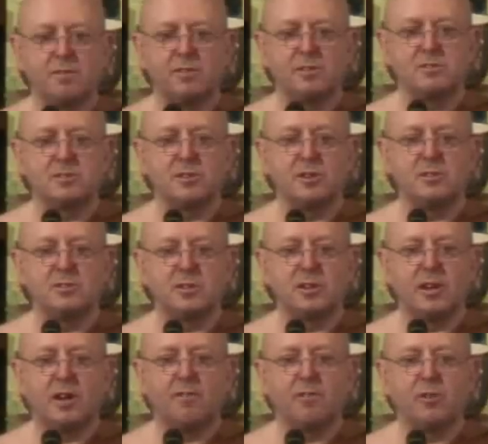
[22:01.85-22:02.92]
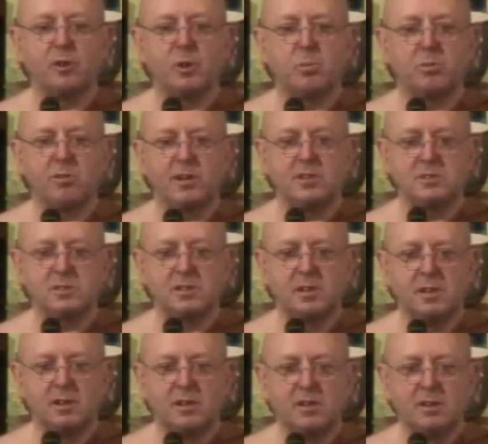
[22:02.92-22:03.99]
surgeon after the operation,
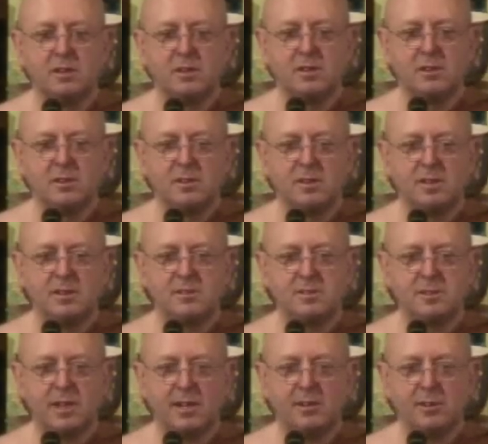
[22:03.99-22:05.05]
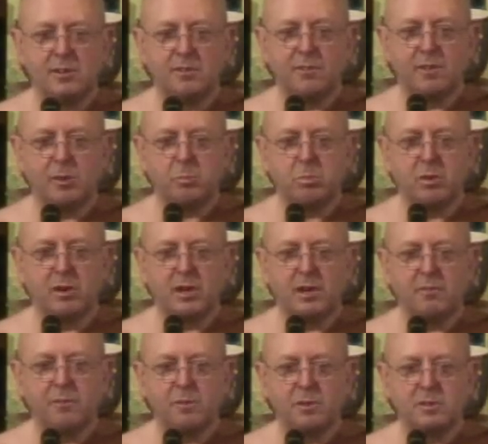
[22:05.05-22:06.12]
he said in his very polite
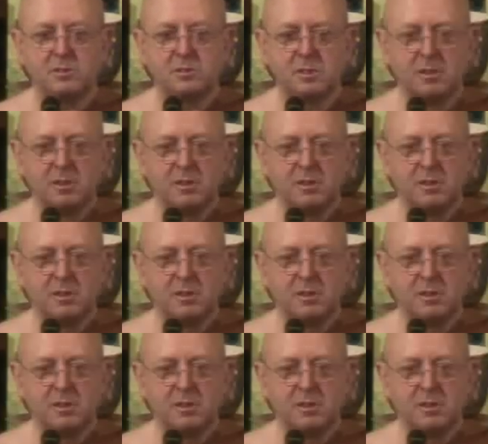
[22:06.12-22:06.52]
voice,